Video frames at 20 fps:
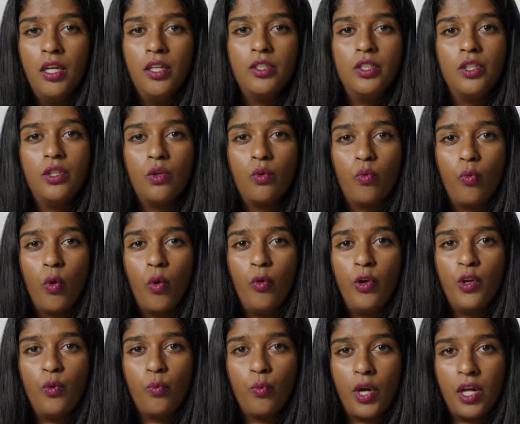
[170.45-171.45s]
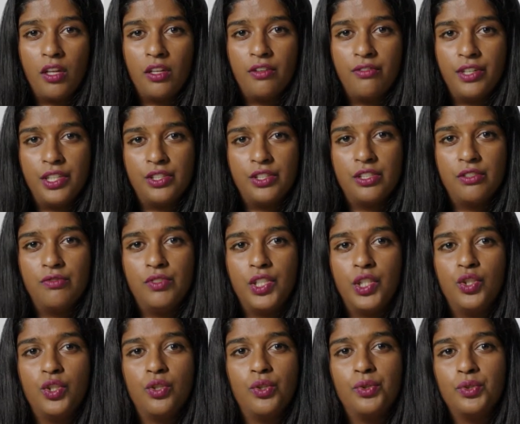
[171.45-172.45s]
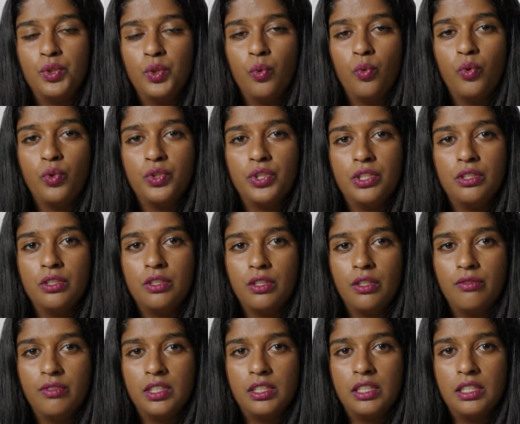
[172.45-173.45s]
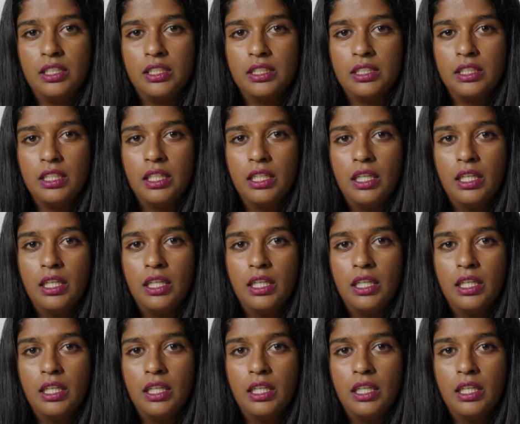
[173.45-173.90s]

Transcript: to the growing relevance of digital tools and services.